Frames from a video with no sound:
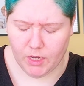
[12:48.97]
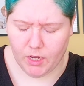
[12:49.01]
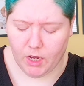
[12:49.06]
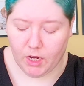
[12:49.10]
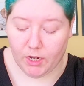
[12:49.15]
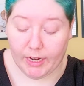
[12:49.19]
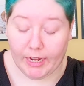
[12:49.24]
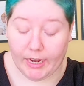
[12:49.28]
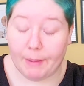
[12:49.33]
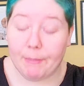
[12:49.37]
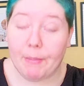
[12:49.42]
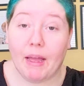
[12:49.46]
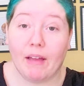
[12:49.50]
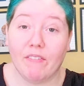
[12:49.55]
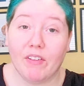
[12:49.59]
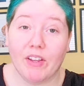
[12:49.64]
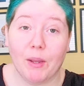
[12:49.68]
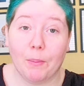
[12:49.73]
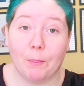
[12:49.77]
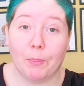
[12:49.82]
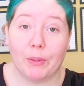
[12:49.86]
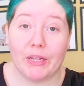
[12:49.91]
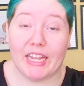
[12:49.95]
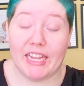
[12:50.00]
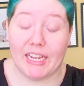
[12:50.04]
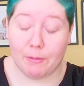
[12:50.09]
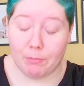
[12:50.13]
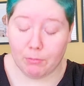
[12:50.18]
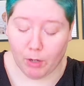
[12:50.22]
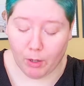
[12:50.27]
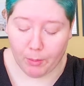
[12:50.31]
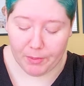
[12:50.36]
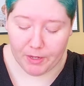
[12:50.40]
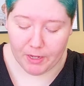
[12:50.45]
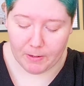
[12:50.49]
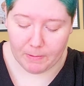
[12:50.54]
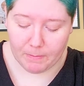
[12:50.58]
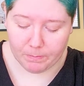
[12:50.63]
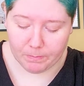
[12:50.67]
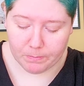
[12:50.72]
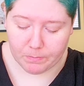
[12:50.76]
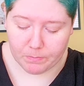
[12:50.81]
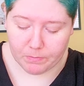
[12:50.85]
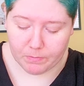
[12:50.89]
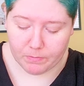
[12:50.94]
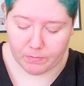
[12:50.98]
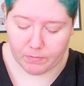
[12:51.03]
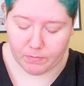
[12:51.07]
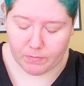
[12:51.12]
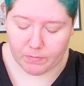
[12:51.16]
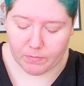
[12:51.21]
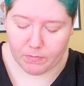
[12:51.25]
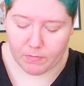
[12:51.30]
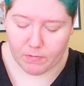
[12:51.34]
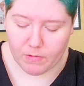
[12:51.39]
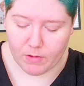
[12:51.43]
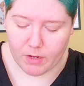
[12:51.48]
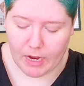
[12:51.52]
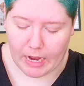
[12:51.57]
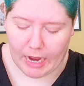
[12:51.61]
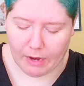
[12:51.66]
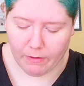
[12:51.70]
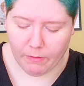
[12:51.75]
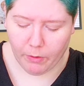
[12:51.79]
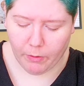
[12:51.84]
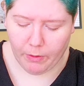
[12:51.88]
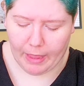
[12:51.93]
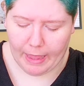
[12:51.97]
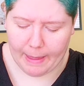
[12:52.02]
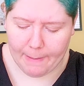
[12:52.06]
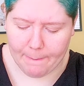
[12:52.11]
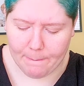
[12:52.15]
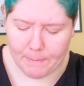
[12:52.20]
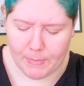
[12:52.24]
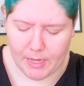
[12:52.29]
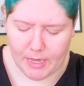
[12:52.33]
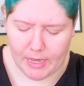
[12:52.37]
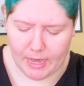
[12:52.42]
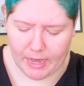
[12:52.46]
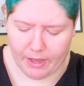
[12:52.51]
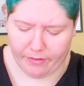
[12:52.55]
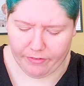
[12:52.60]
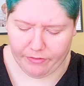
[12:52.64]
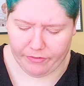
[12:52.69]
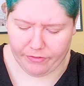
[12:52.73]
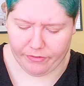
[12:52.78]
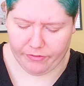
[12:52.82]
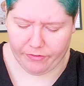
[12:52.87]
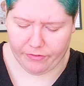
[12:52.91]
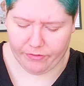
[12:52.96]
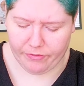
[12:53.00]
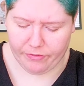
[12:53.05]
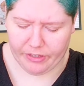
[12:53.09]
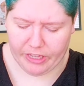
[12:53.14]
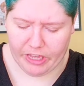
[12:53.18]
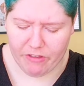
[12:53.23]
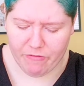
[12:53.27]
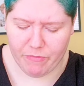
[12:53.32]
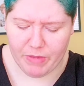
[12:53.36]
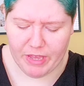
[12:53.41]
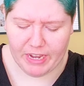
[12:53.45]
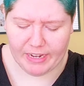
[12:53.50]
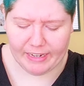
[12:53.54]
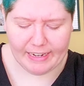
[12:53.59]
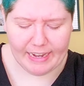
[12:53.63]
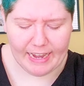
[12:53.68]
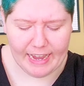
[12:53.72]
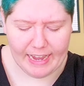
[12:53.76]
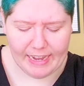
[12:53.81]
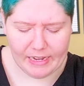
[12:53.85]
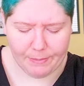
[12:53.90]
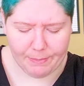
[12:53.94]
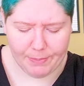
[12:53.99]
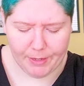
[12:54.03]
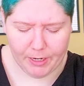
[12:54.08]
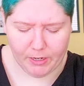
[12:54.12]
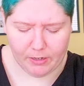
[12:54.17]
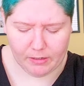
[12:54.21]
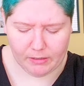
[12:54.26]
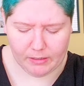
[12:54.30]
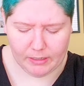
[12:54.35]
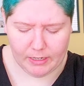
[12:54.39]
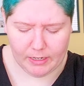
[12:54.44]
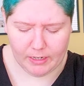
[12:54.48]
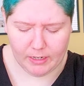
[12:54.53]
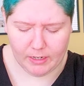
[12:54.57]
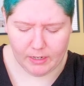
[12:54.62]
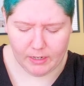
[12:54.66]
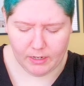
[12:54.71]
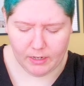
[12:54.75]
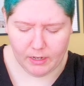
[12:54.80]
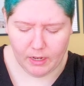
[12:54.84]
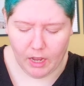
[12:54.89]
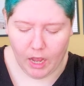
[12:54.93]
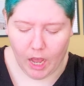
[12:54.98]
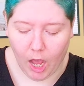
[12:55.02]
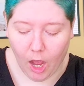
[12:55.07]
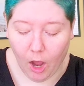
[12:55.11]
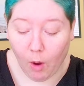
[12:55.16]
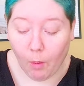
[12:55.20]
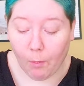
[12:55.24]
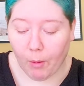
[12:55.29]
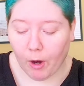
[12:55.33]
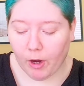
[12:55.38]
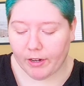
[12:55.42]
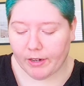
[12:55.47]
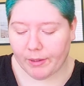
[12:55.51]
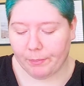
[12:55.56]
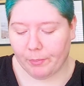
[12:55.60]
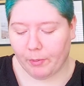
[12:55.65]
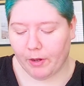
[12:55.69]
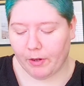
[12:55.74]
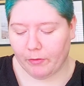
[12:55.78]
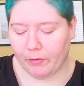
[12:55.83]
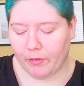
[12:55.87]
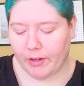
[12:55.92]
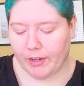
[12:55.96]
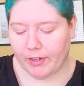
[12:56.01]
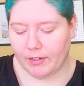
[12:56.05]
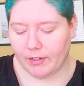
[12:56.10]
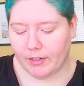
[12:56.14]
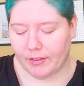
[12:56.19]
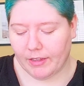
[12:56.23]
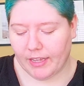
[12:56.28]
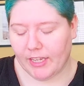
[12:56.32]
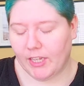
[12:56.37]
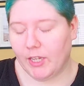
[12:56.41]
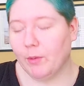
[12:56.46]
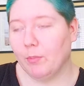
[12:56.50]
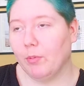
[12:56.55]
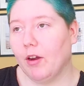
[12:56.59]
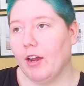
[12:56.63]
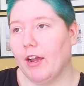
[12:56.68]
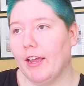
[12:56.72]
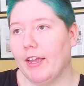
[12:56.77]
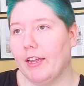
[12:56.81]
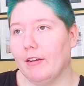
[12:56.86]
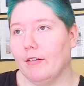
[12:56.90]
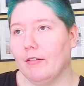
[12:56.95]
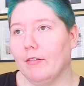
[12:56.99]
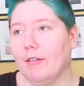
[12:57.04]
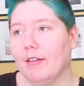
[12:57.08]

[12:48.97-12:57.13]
Okay, I'm having a blank moment. I wrote MBF, gave me a cake apparently. Oh, market boyfriend. Thank you, Brian.